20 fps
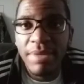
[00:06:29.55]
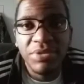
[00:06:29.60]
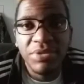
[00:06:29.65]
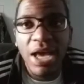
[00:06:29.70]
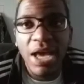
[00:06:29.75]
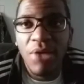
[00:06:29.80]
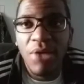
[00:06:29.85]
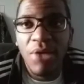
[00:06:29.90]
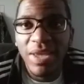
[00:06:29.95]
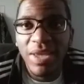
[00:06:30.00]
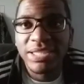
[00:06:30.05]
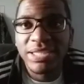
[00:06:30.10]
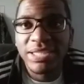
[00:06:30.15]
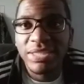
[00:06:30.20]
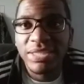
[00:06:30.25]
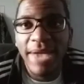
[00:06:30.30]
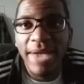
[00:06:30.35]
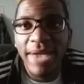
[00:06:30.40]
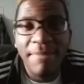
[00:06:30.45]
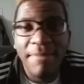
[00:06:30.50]
We just gotta wait and
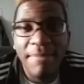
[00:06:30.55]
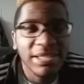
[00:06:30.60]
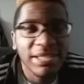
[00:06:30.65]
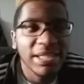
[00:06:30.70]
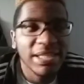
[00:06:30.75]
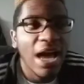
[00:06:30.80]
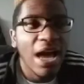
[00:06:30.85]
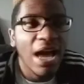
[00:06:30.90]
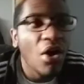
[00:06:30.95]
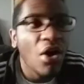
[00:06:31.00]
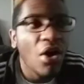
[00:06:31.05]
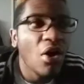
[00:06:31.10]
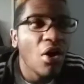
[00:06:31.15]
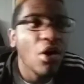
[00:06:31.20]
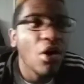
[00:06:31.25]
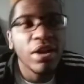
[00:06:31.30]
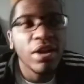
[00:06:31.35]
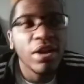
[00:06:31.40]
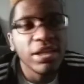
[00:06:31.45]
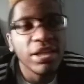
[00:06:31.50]
see what happens, see how
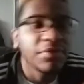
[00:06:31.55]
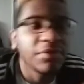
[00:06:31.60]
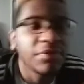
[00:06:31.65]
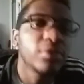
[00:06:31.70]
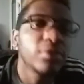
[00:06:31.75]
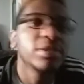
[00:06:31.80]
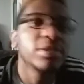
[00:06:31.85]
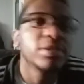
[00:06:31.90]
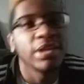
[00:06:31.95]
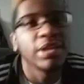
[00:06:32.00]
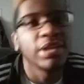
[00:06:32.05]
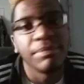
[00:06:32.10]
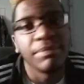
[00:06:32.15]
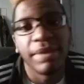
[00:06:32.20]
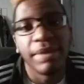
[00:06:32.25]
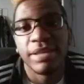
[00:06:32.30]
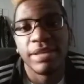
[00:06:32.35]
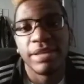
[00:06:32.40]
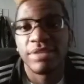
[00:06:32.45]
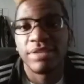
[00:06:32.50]
all this folds up,
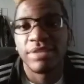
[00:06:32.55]
man.